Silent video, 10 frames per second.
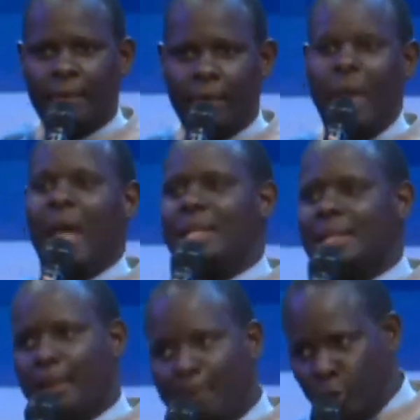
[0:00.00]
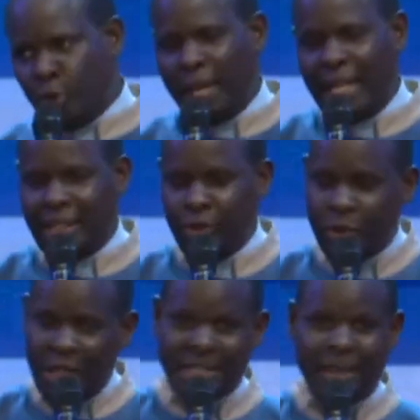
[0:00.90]
We are supposed to get into
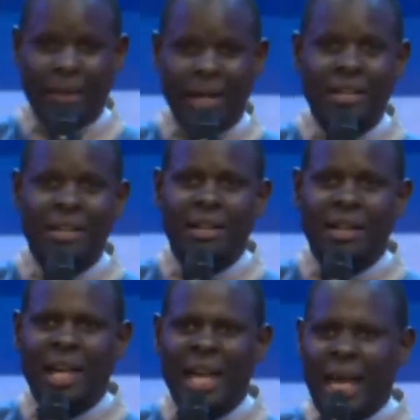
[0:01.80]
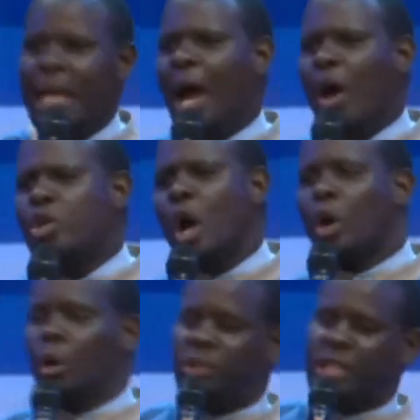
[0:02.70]
December. And now you are
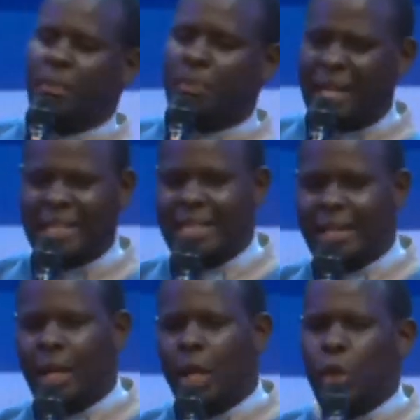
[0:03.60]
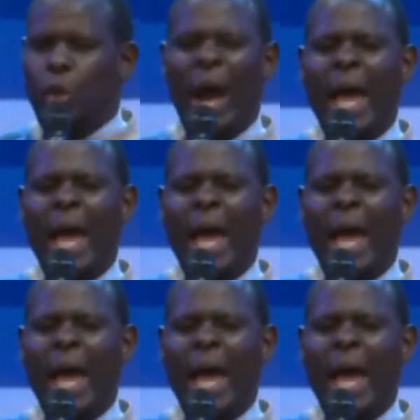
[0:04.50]
contemplating, do